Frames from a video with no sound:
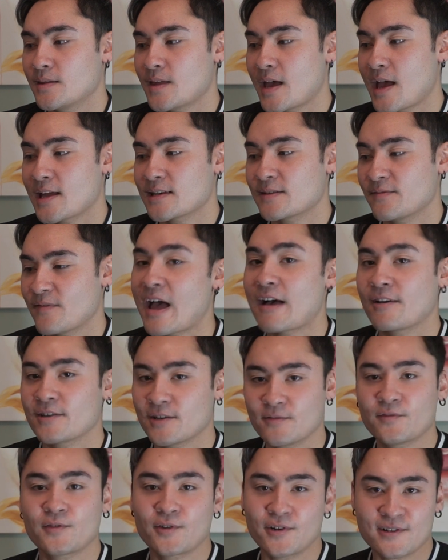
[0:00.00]
that
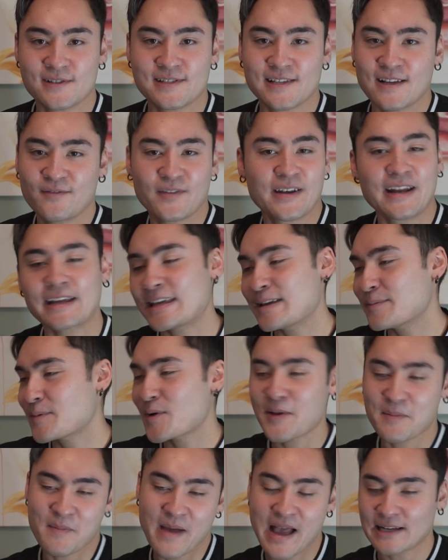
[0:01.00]
value for yourself. And I keep
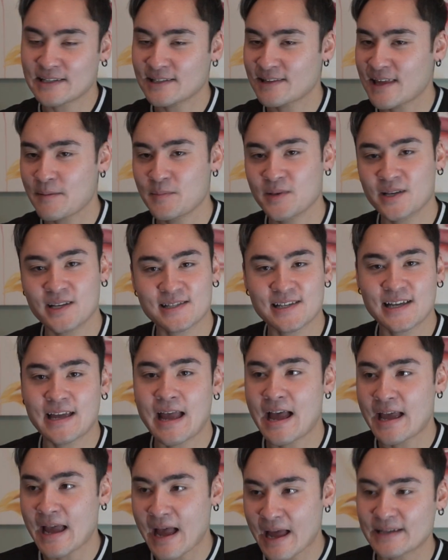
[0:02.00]
going back to that because
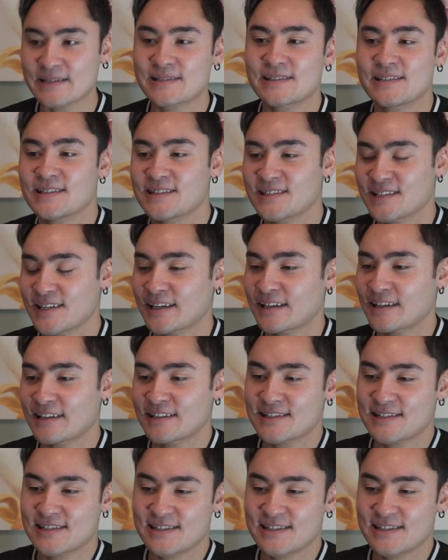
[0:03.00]
I honestly think